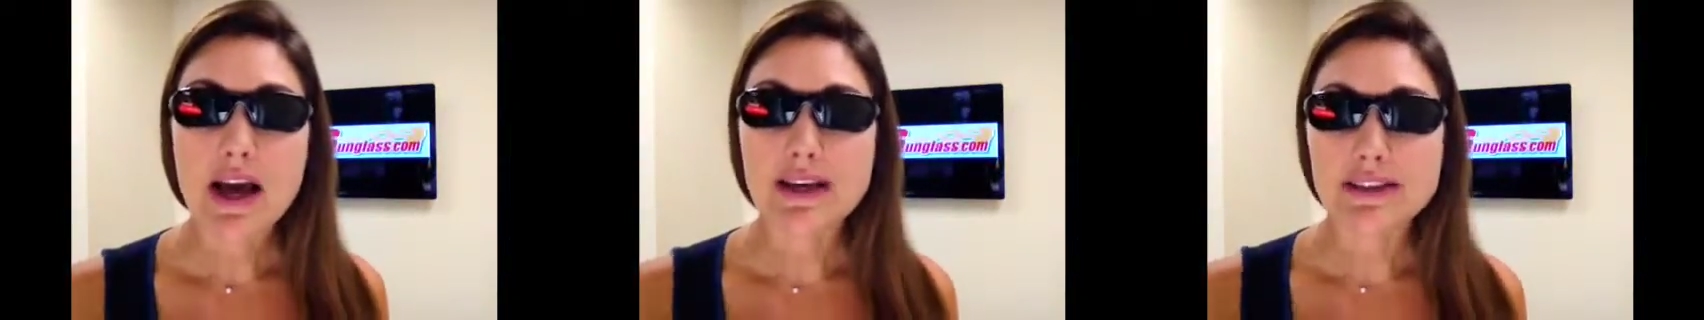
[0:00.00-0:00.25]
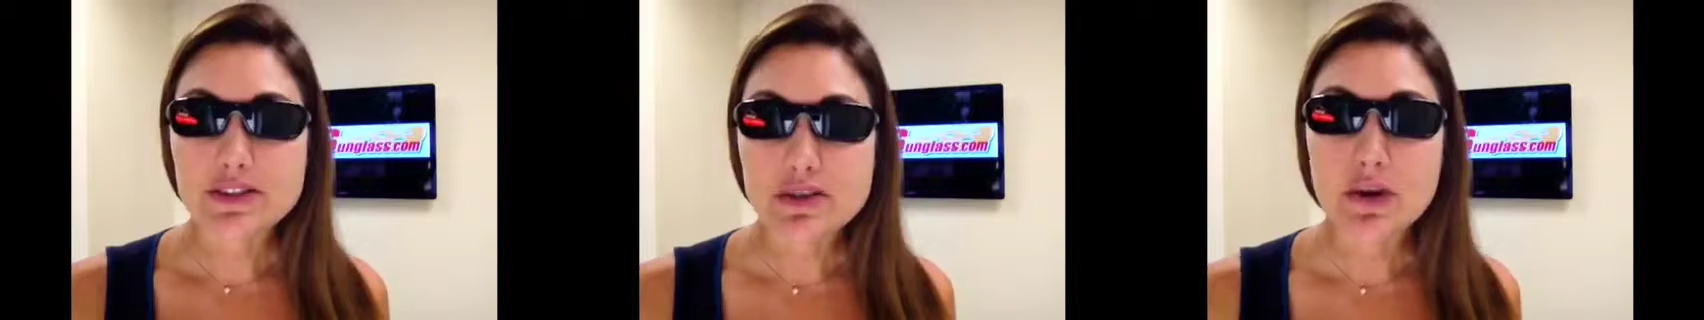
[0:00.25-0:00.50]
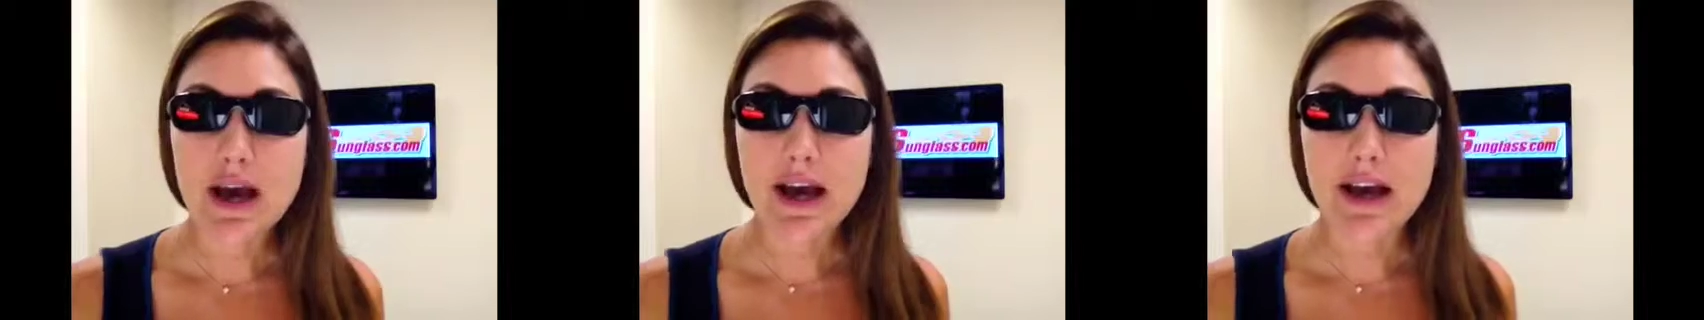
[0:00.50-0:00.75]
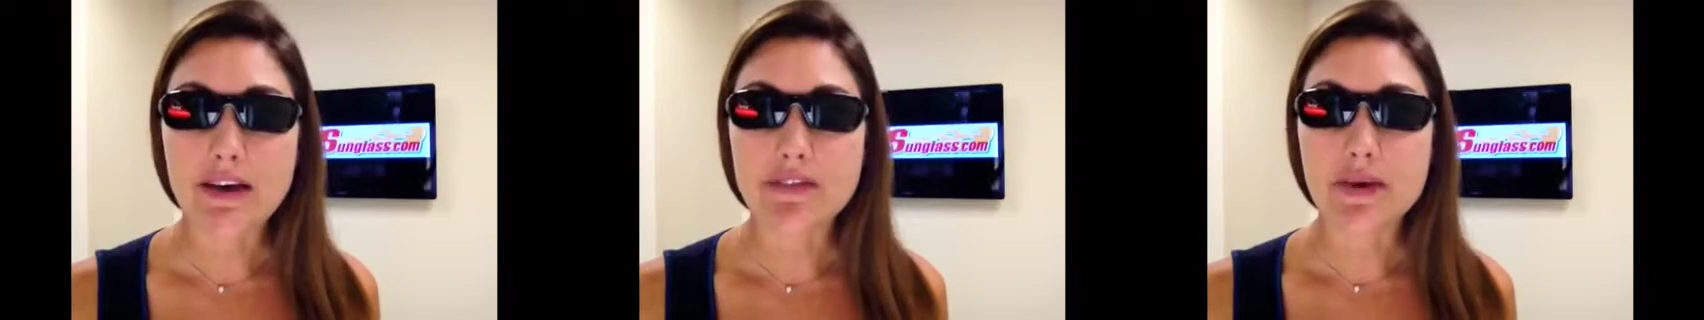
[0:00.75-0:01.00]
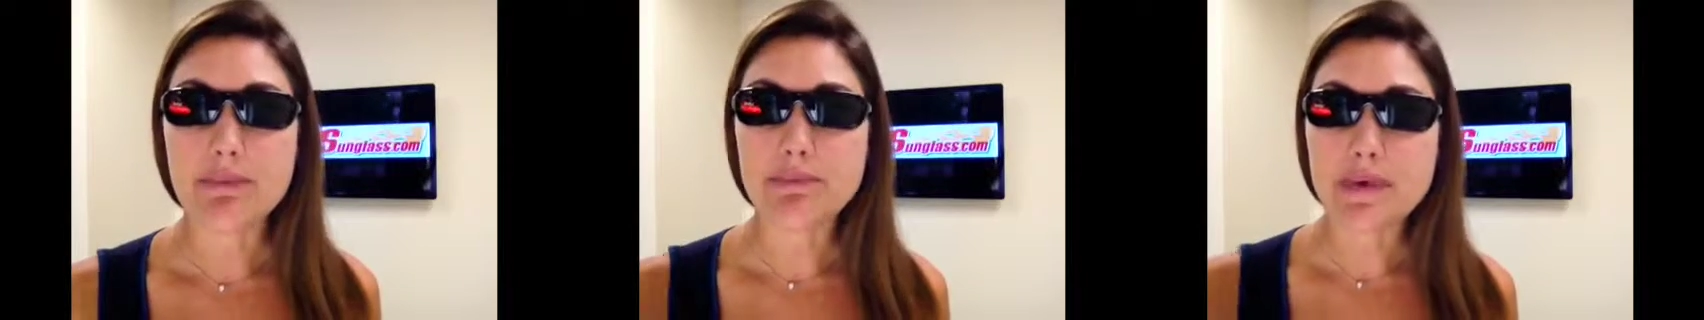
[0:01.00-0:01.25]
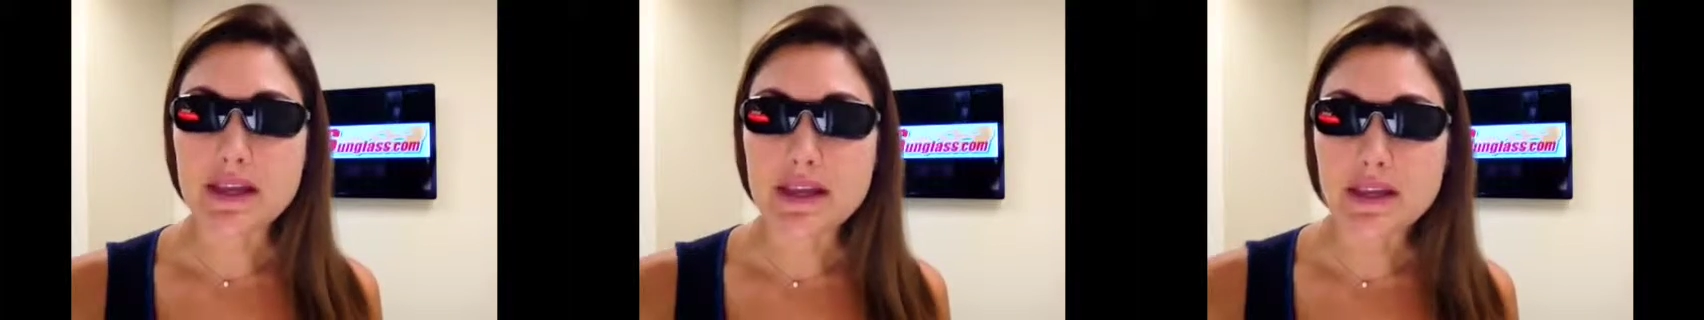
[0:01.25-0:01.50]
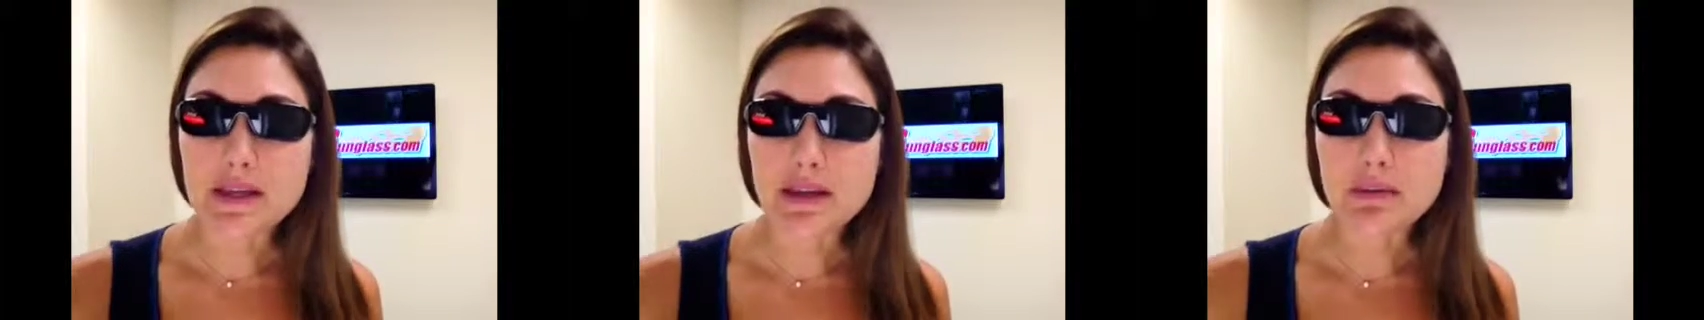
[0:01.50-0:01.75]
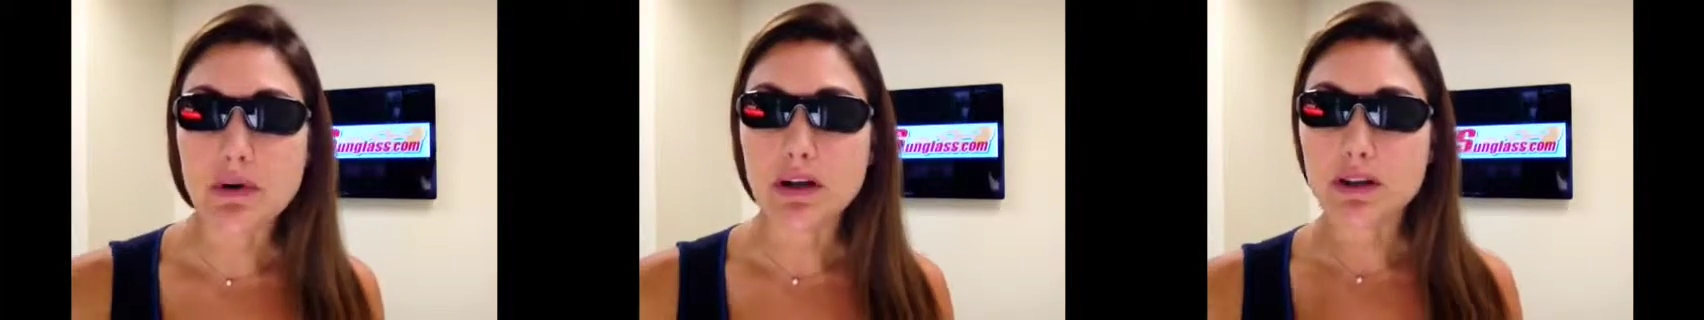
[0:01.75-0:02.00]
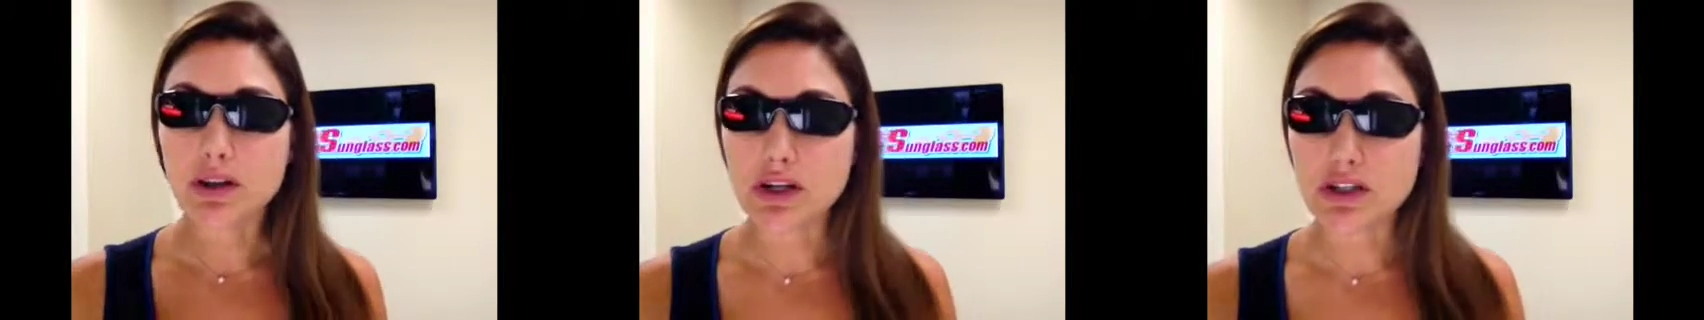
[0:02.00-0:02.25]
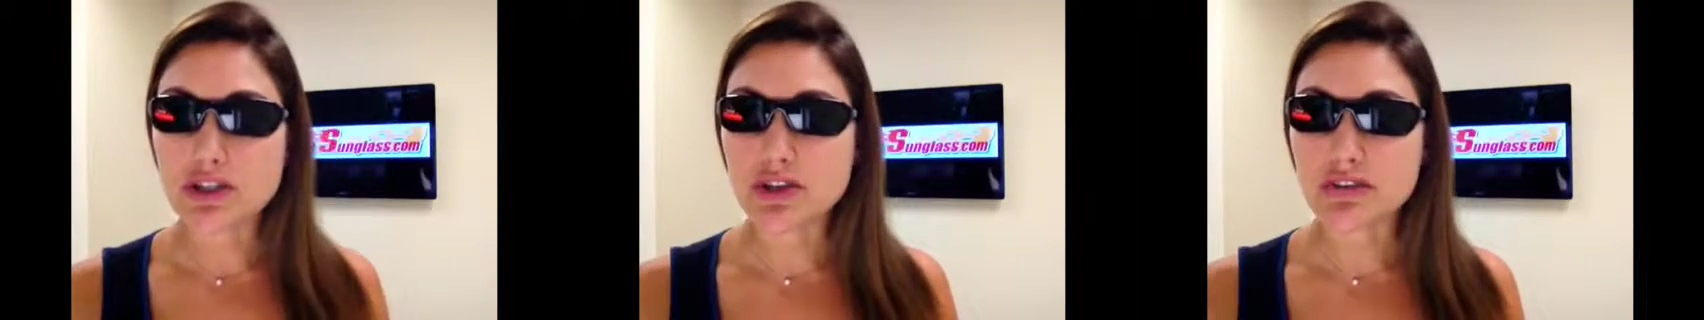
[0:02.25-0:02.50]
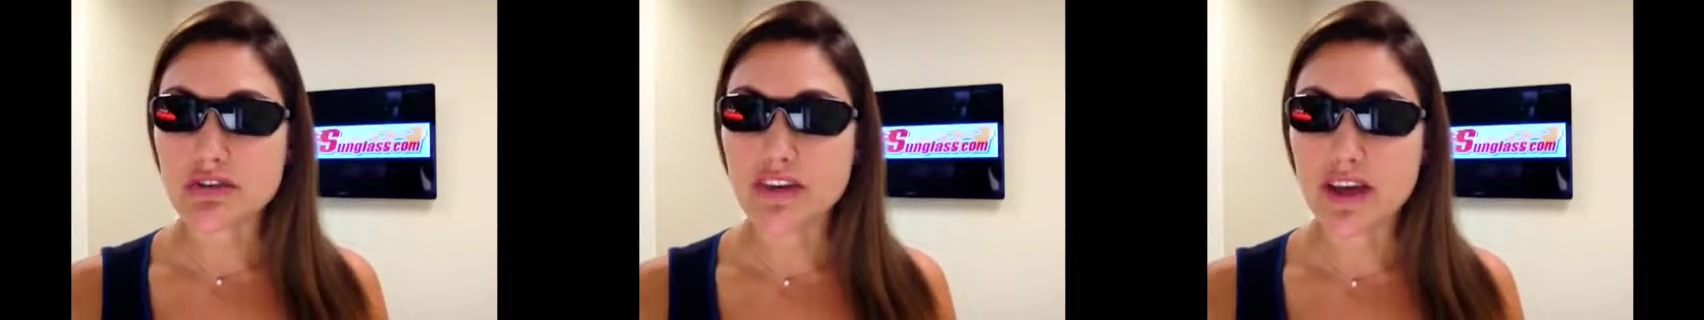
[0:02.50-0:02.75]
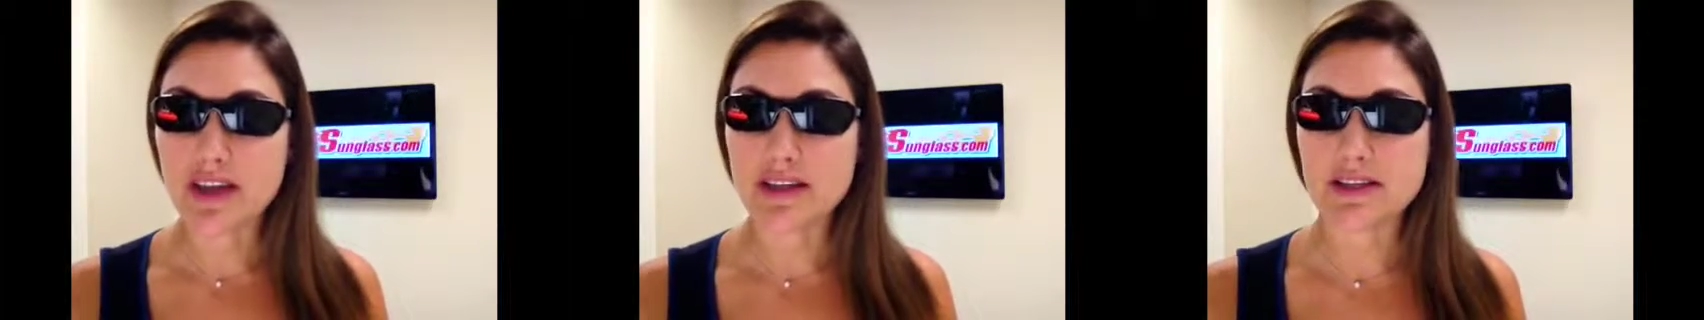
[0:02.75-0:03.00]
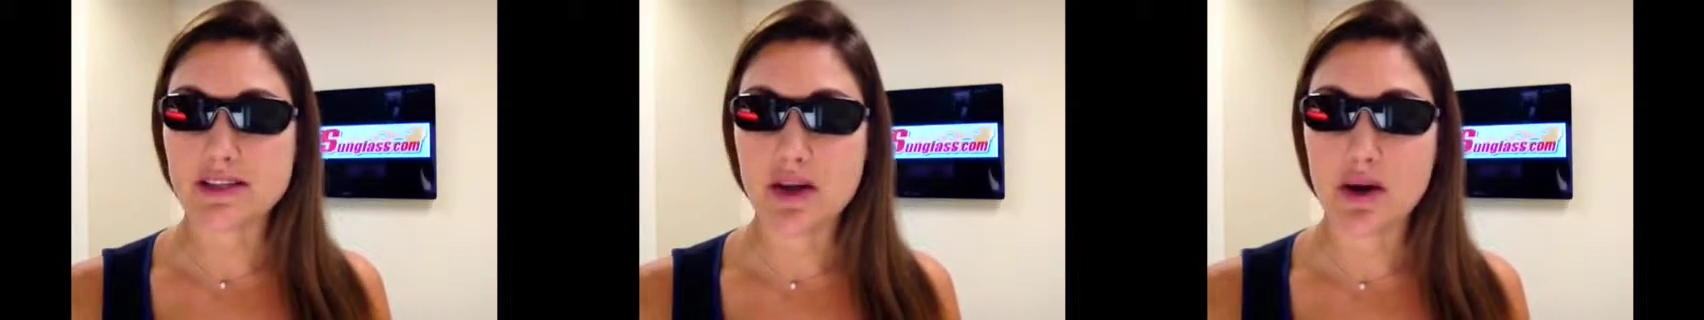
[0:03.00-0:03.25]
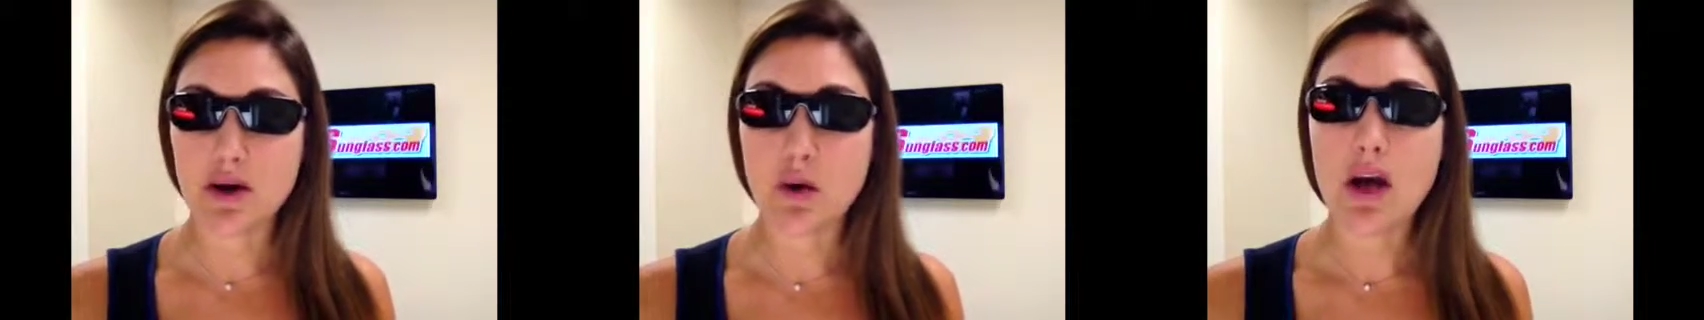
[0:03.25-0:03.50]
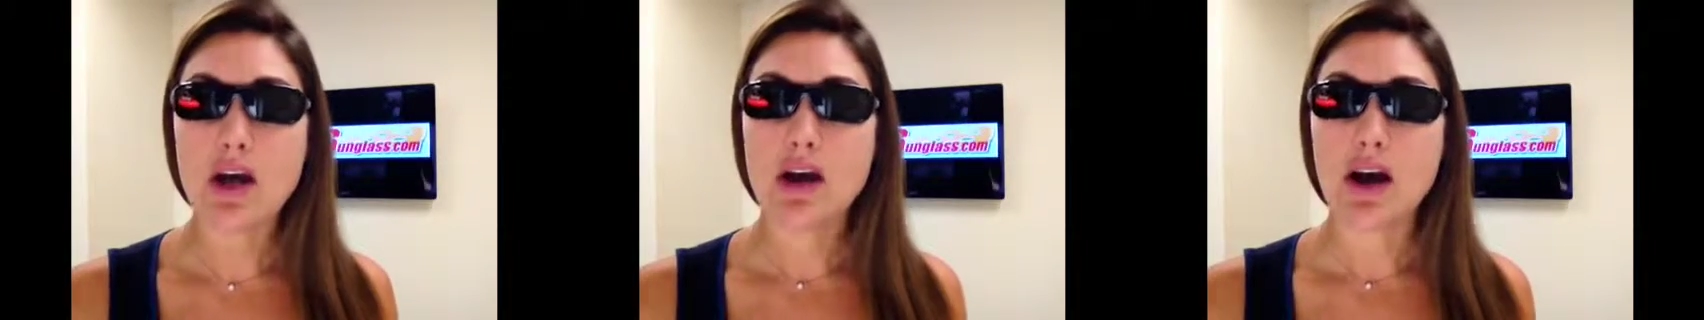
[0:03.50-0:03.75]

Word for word: I do have a medium larger face so